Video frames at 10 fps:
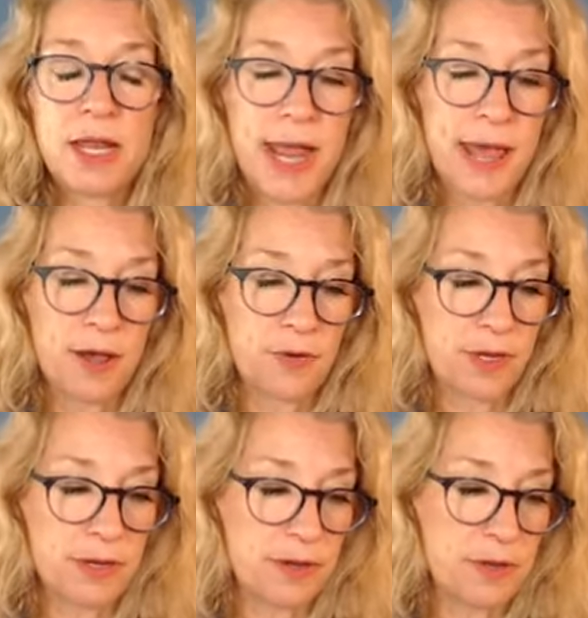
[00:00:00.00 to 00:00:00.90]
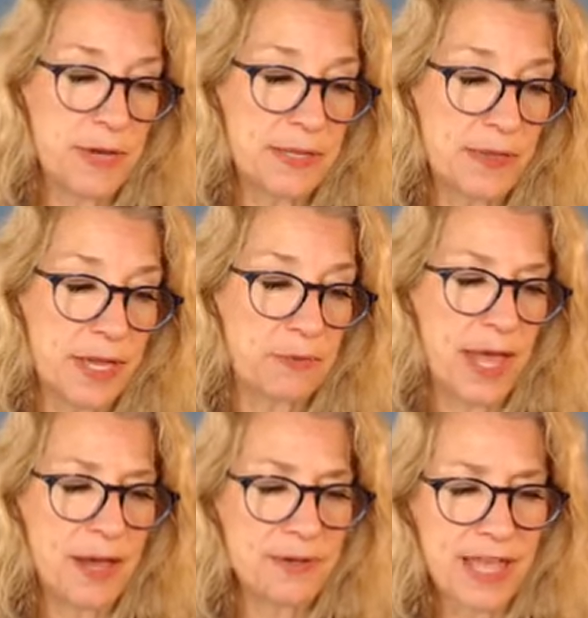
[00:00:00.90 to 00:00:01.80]
Now, you might think, well,
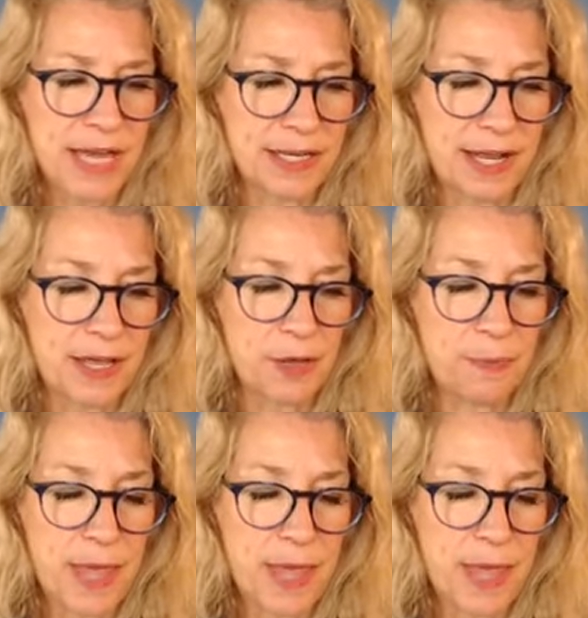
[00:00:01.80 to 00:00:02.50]
how is that going to help?